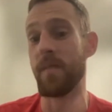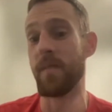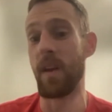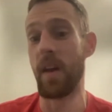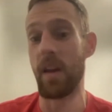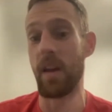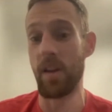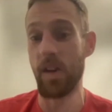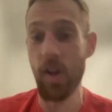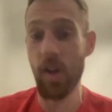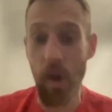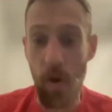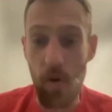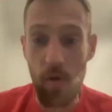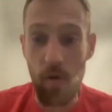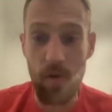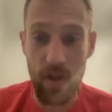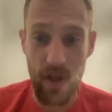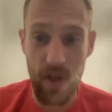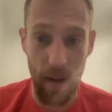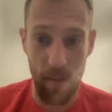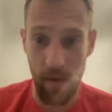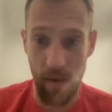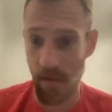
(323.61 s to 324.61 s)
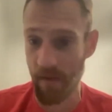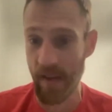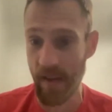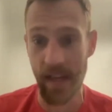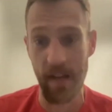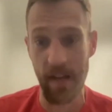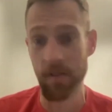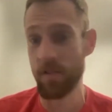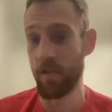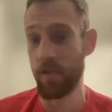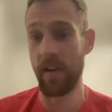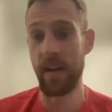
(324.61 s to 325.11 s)
huge number of
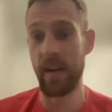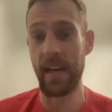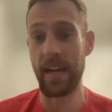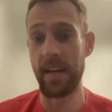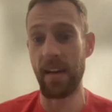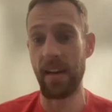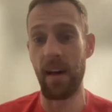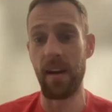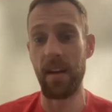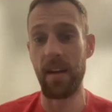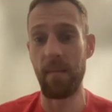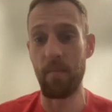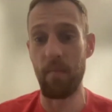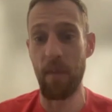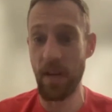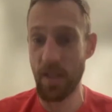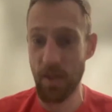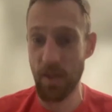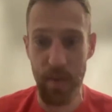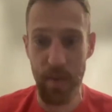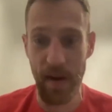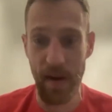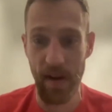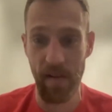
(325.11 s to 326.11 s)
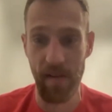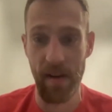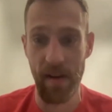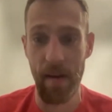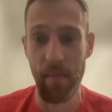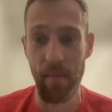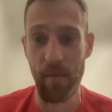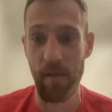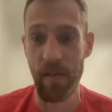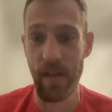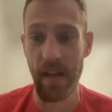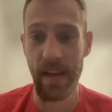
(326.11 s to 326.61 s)
deals are getting done, much bigger
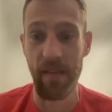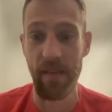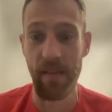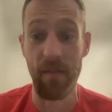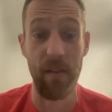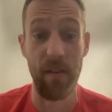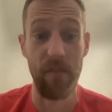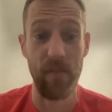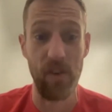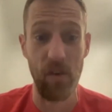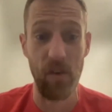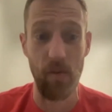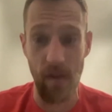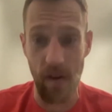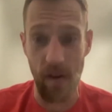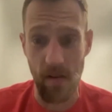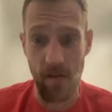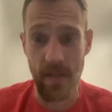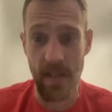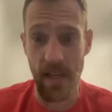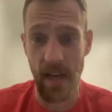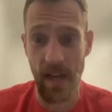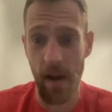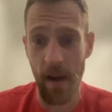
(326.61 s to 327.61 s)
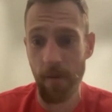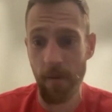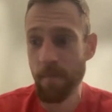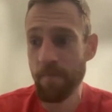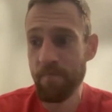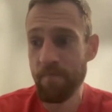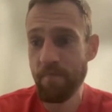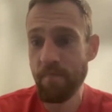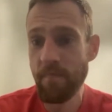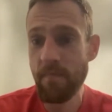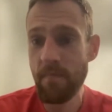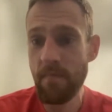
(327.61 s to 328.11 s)
number than even a few years ago.
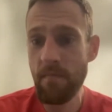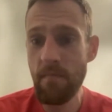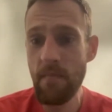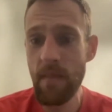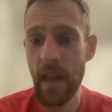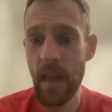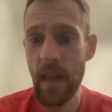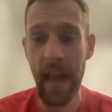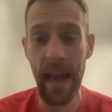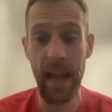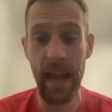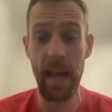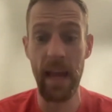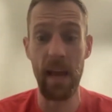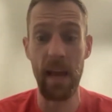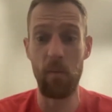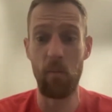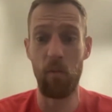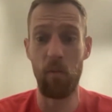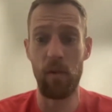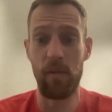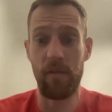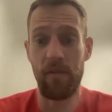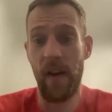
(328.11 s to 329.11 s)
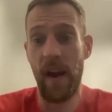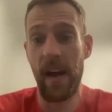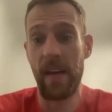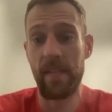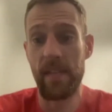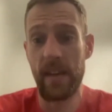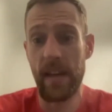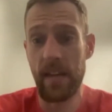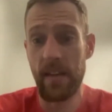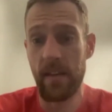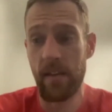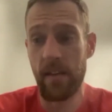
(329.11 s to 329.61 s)
And we're
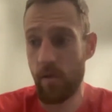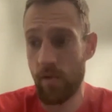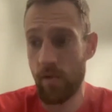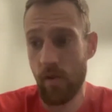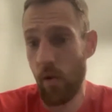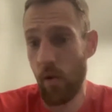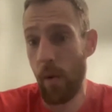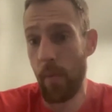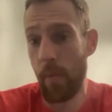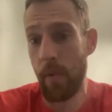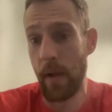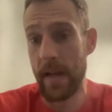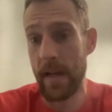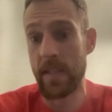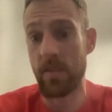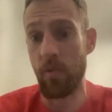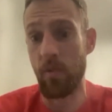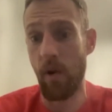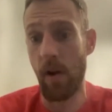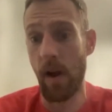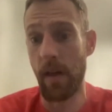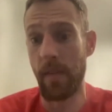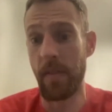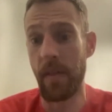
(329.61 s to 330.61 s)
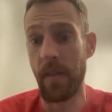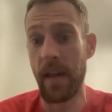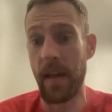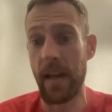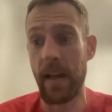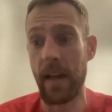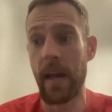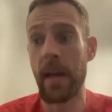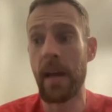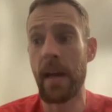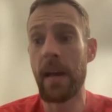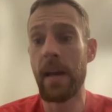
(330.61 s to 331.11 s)
finally to a place where I
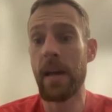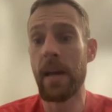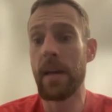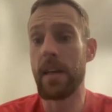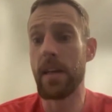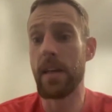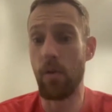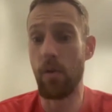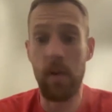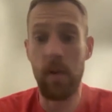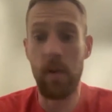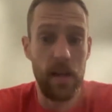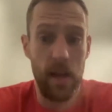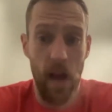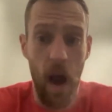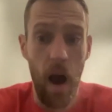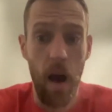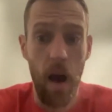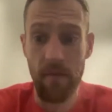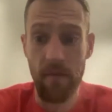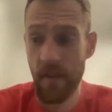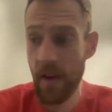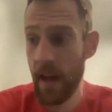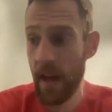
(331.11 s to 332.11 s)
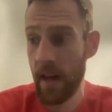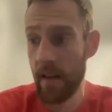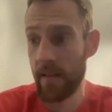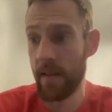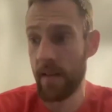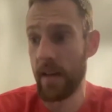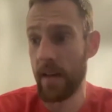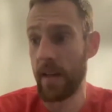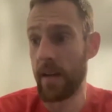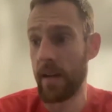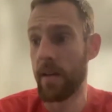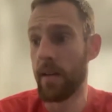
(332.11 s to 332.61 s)
think you can
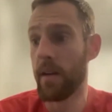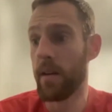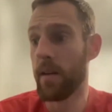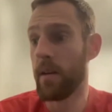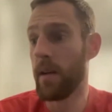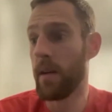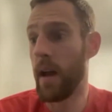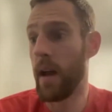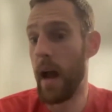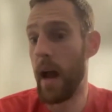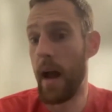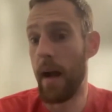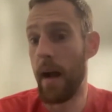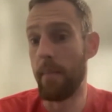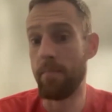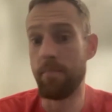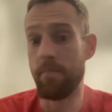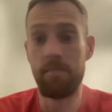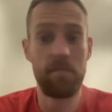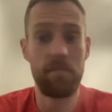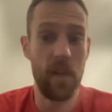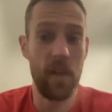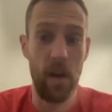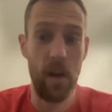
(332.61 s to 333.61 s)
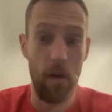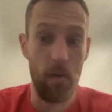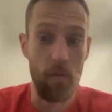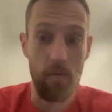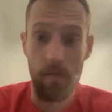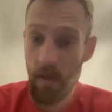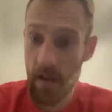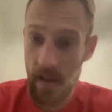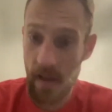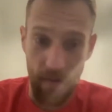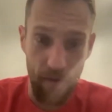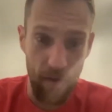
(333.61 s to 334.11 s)
confidently,
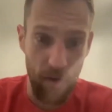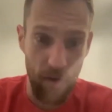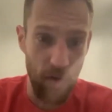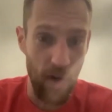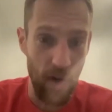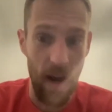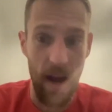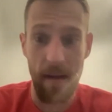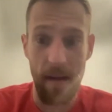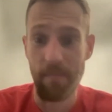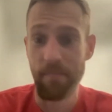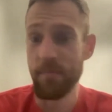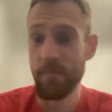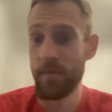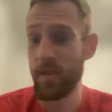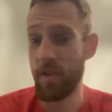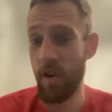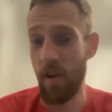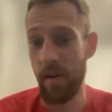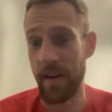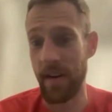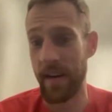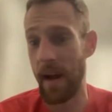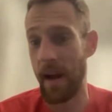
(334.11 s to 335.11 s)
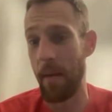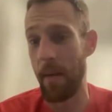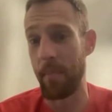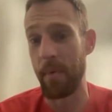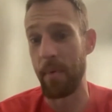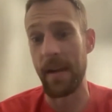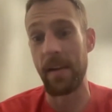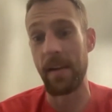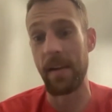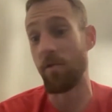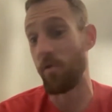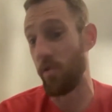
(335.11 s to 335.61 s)
leave your job, start a
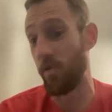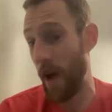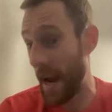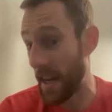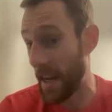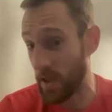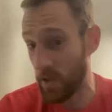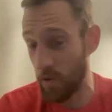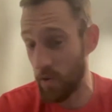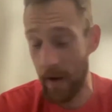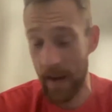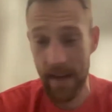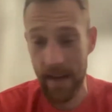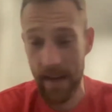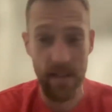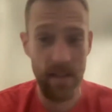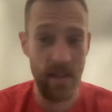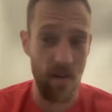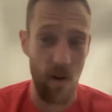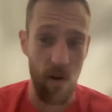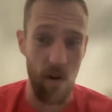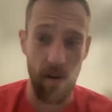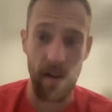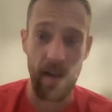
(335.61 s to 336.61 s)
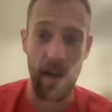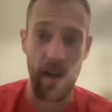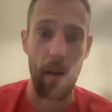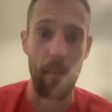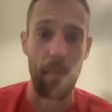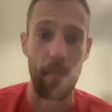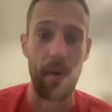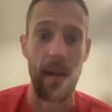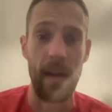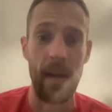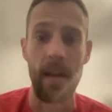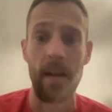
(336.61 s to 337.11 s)
company, graduate, start a
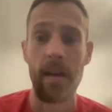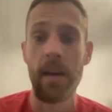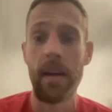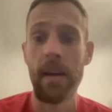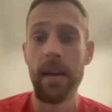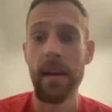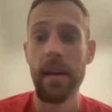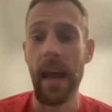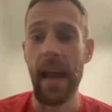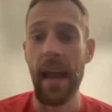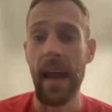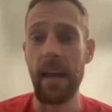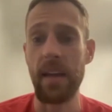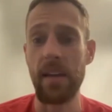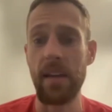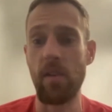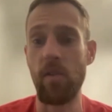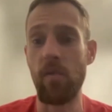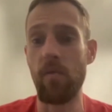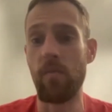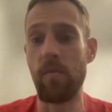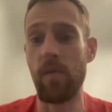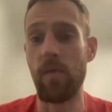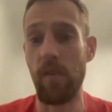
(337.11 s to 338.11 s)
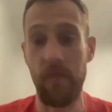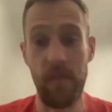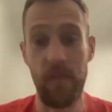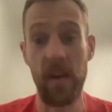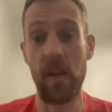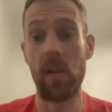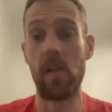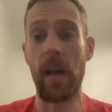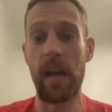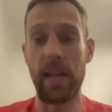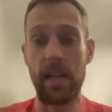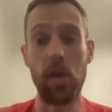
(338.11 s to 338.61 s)
company, and you
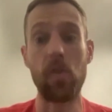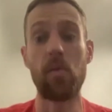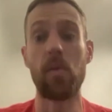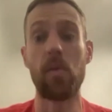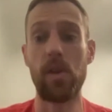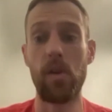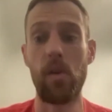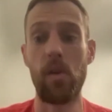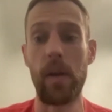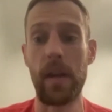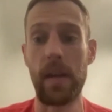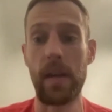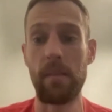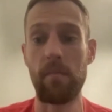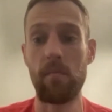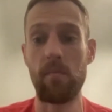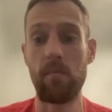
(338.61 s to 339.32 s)
feel like you can do it